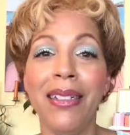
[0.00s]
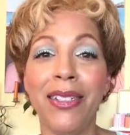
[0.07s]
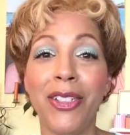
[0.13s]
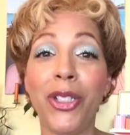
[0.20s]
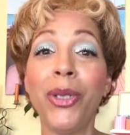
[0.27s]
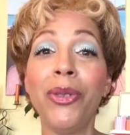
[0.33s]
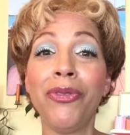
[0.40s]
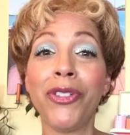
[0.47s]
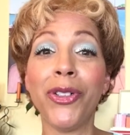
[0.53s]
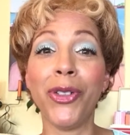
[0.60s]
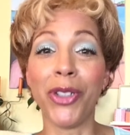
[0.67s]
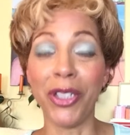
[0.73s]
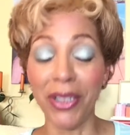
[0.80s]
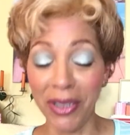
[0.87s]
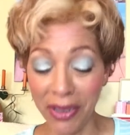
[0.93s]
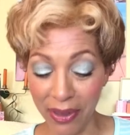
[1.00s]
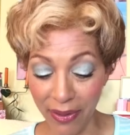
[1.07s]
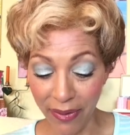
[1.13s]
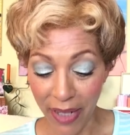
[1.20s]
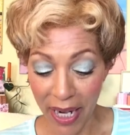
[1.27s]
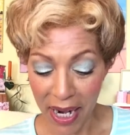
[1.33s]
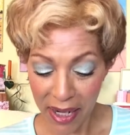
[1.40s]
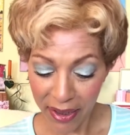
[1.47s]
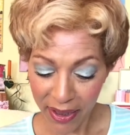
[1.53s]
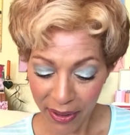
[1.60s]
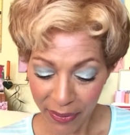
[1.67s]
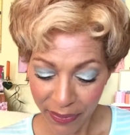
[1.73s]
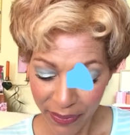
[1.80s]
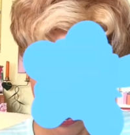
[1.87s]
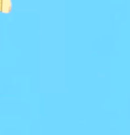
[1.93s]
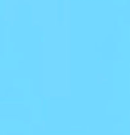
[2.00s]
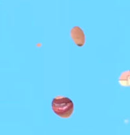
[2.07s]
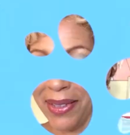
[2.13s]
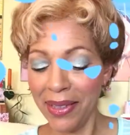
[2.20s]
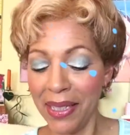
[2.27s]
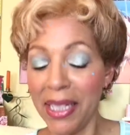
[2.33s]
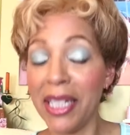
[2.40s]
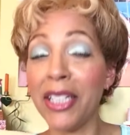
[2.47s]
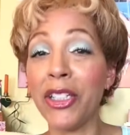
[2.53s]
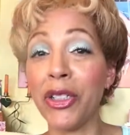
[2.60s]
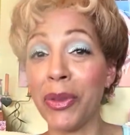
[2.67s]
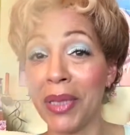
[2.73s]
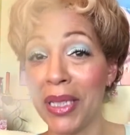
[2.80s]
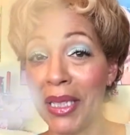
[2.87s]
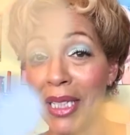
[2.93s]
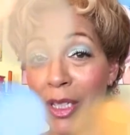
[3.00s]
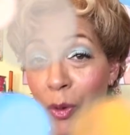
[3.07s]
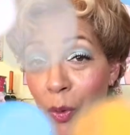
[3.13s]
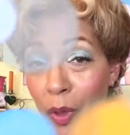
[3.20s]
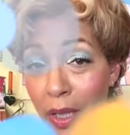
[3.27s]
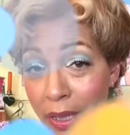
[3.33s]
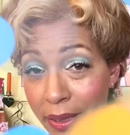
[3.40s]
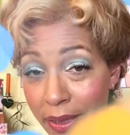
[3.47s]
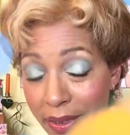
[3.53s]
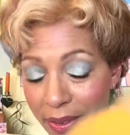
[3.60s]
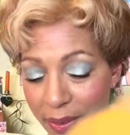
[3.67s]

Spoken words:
2 versions, in fact. This is an interesting one.